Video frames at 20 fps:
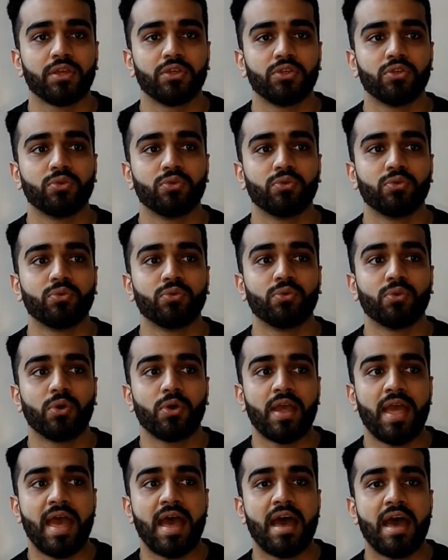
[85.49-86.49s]
You
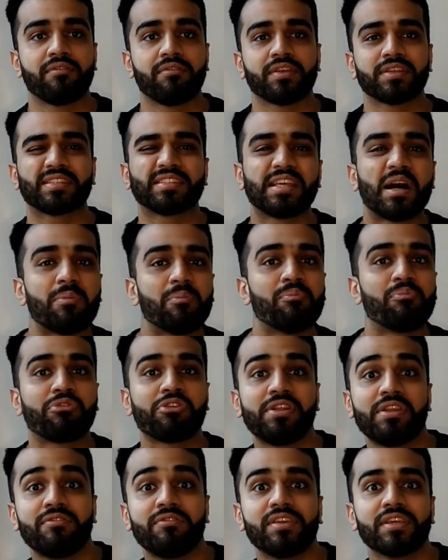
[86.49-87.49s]
have some
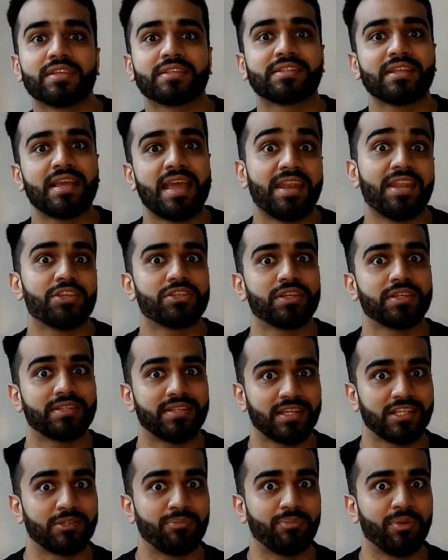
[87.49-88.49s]
previous NHS
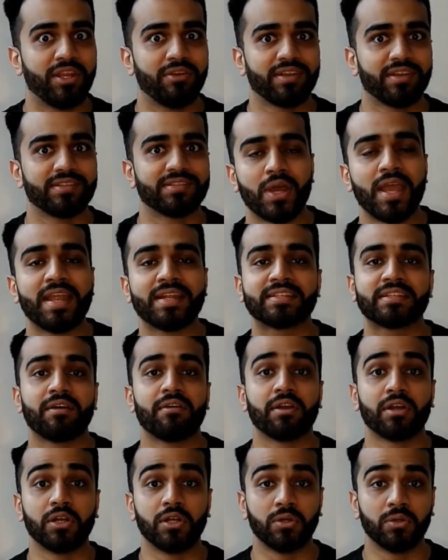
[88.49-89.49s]
experience. So it's
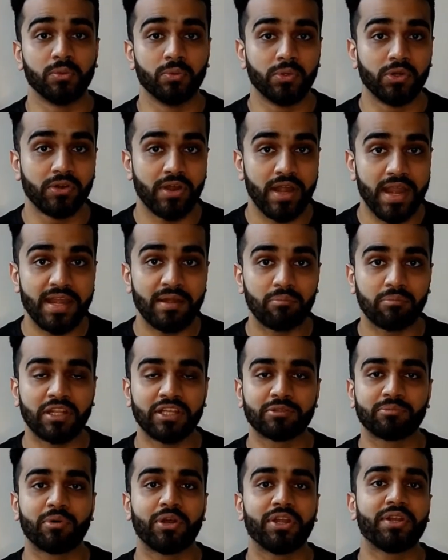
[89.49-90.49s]
a great
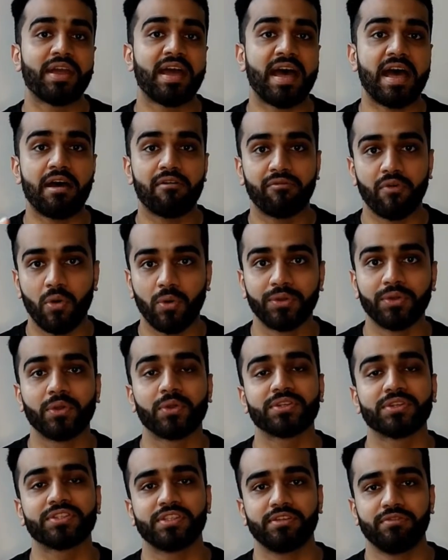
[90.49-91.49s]
plus point to have on
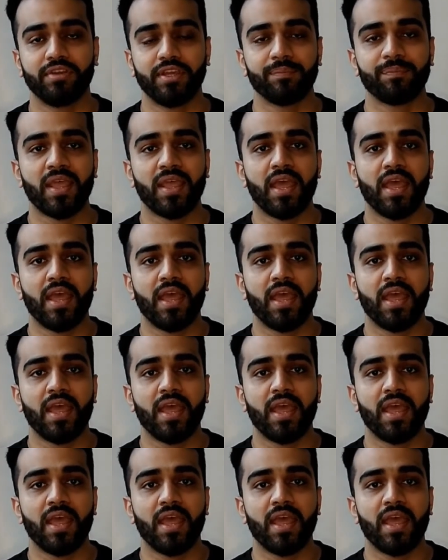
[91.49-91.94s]
your CV.